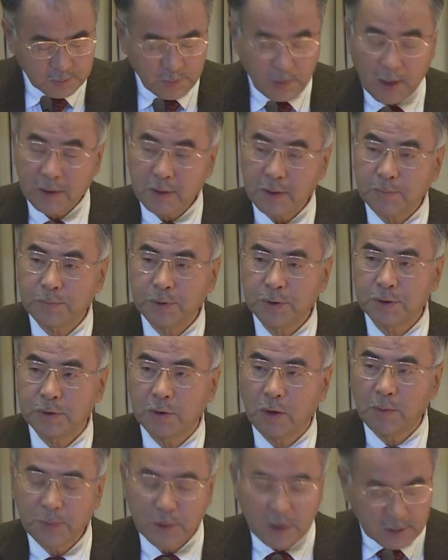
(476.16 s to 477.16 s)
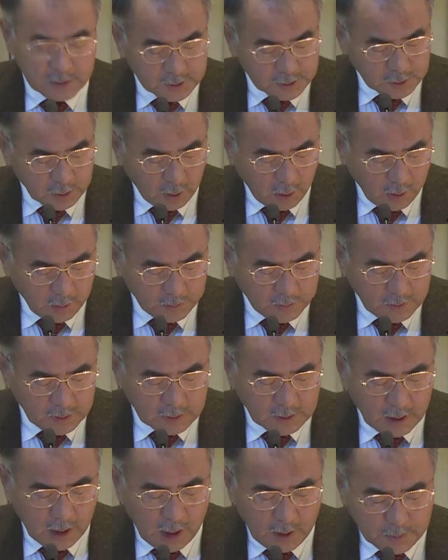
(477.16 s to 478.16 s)
by the predominance of
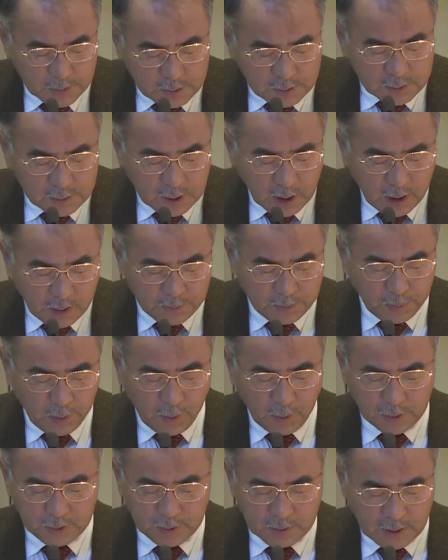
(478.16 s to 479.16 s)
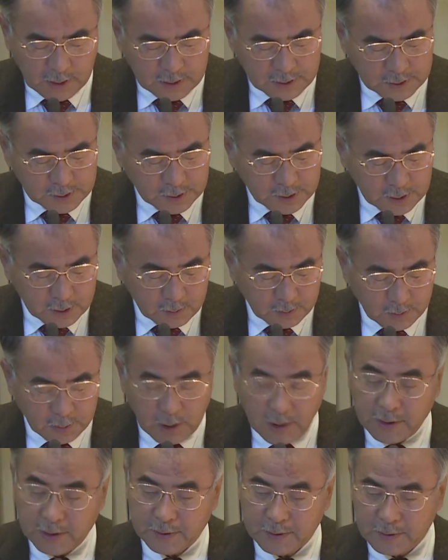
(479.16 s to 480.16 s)
amuk-type point and thick
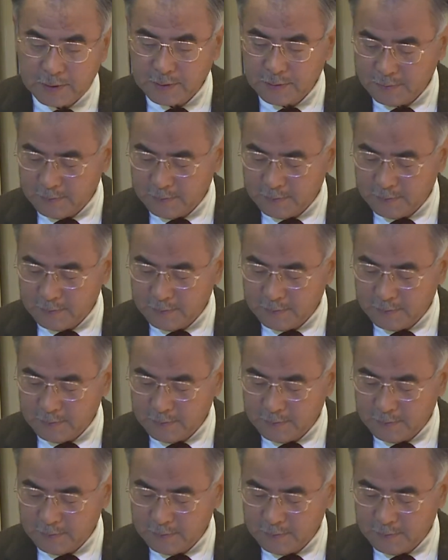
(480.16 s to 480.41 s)
braids.